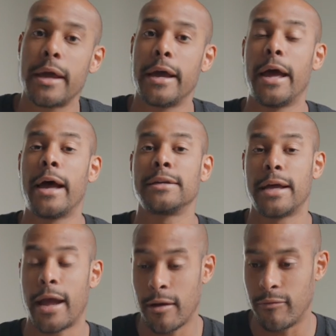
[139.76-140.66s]
It has
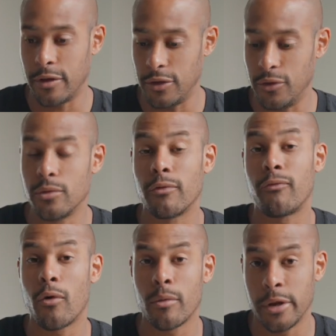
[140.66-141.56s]
to have
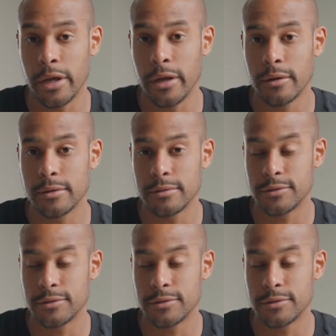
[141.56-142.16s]
uniformity,